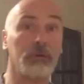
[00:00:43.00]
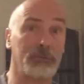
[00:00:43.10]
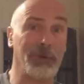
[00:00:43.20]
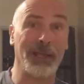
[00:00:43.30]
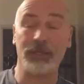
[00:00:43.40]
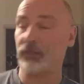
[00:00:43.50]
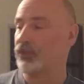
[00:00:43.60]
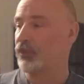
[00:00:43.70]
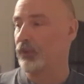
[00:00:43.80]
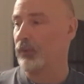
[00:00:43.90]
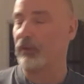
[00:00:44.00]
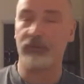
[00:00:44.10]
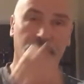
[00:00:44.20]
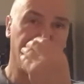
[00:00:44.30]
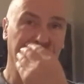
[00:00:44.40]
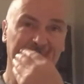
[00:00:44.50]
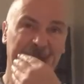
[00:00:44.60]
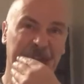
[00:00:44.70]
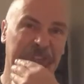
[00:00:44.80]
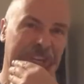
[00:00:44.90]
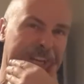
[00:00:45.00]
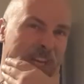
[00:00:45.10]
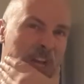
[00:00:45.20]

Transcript: range that we've purchased,